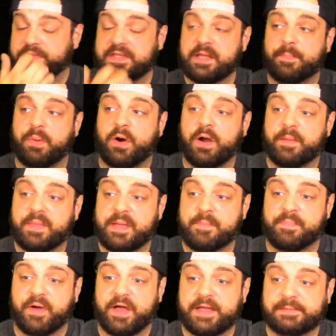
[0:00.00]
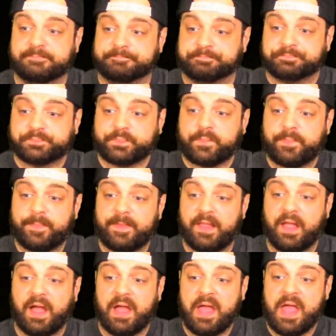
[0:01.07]
the apartment, but
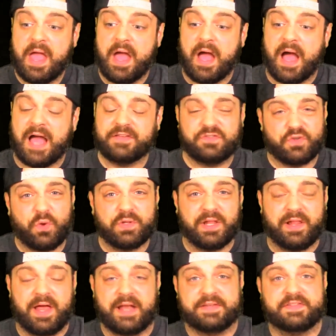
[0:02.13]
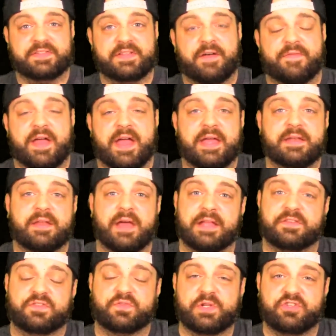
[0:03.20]
I sold a lot of stuff. I had
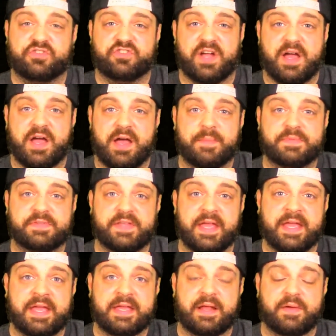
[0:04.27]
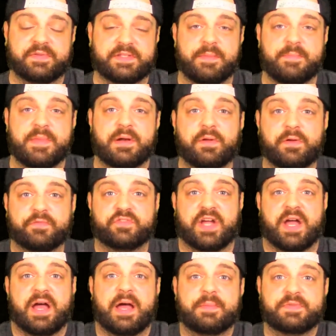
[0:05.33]
I'd switched jobs and I was in the middle of
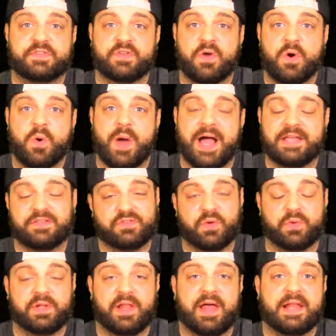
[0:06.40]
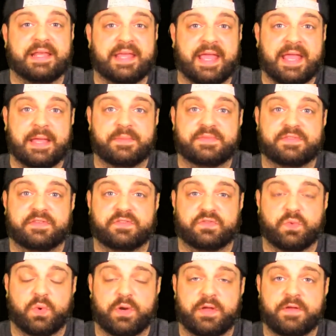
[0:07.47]
jobs, so I sold a lot of games to
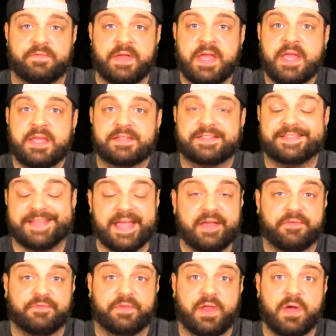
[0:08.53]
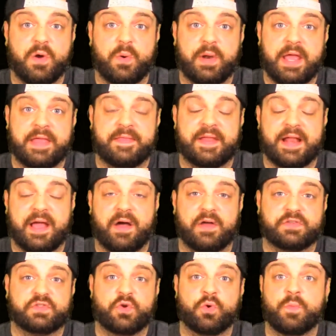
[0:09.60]
sort of stay afloat. And then I
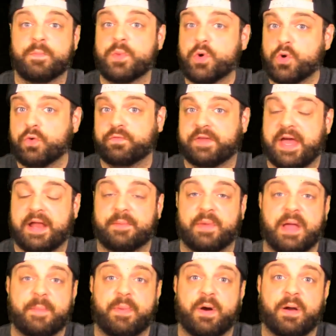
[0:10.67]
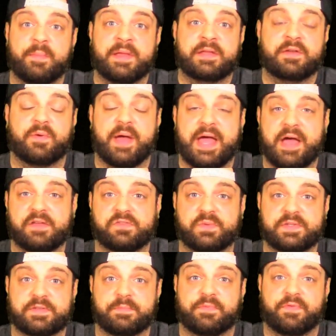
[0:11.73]
also moved out of my apartment into a house
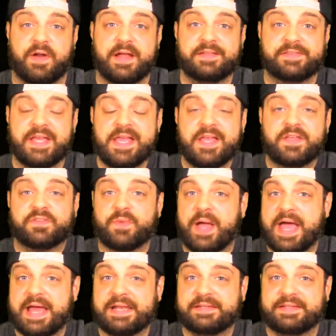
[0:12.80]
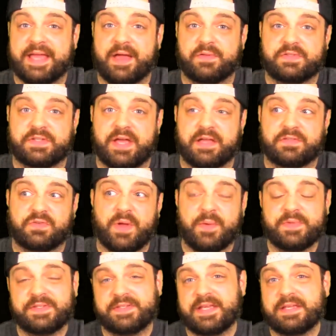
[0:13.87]
with some friends, so I had a downsize. So I
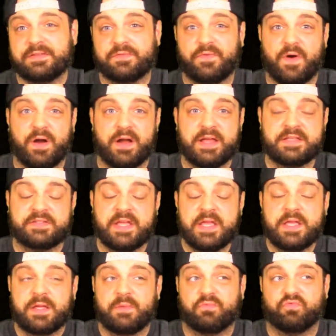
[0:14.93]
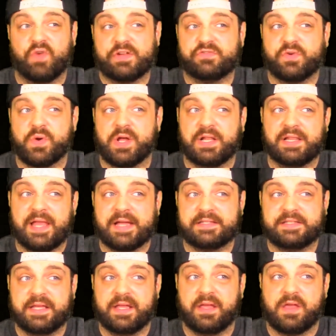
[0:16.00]
would say as far as retro
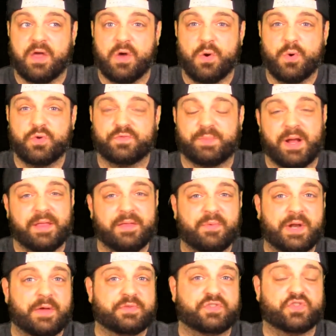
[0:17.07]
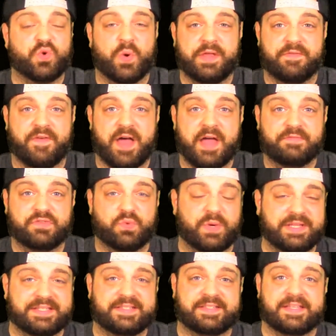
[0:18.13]
collecting goes, probably when I was 25,
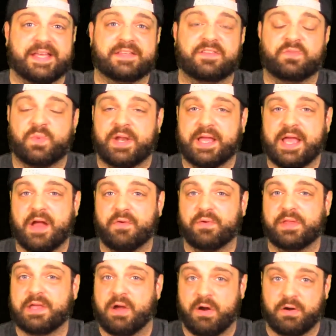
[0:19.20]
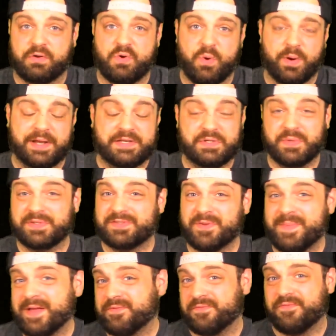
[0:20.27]
26 is when I got really hardcore into it. So
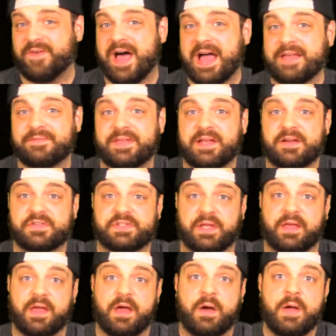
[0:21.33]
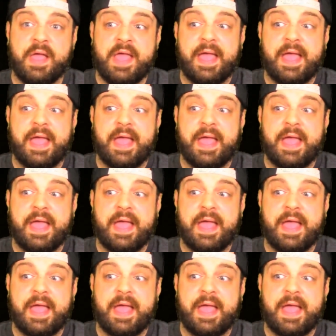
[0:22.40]
about five years ago.